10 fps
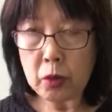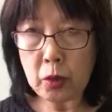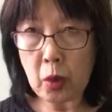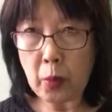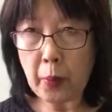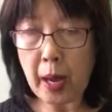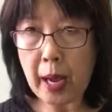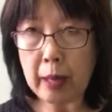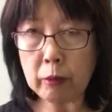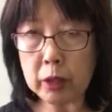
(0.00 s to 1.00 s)
So
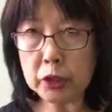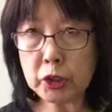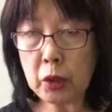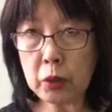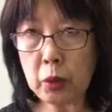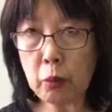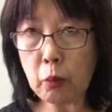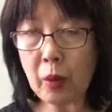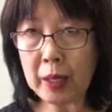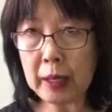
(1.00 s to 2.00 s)
I want to show you
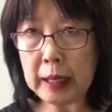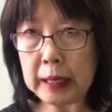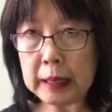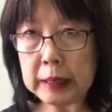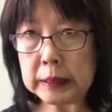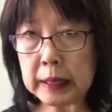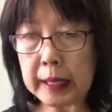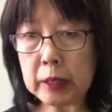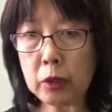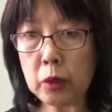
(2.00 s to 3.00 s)
what it's
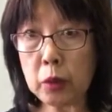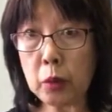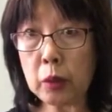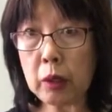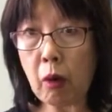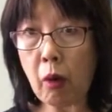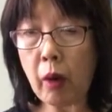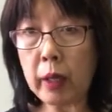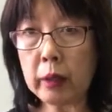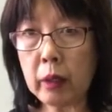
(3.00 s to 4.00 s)
like to do it
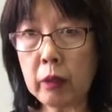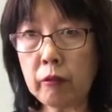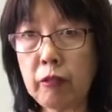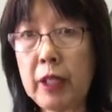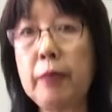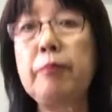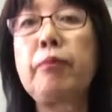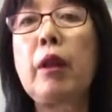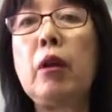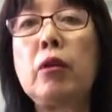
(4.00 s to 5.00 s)
on your feet.
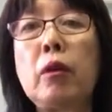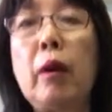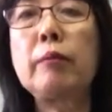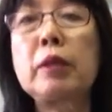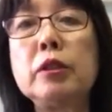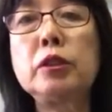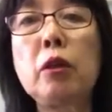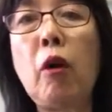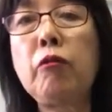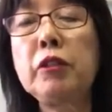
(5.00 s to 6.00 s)
So I'm going
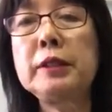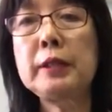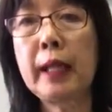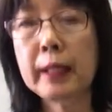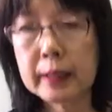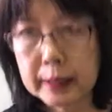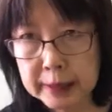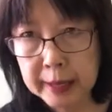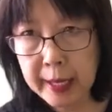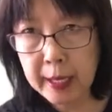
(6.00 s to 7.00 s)
to hopefully take
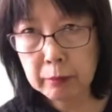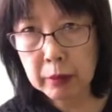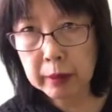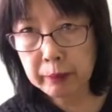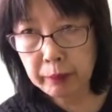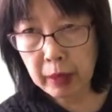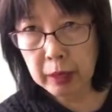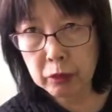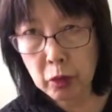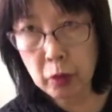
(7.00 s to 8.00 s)
this camera
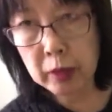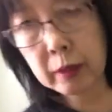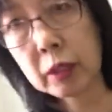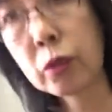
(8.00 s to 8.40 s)
and turn it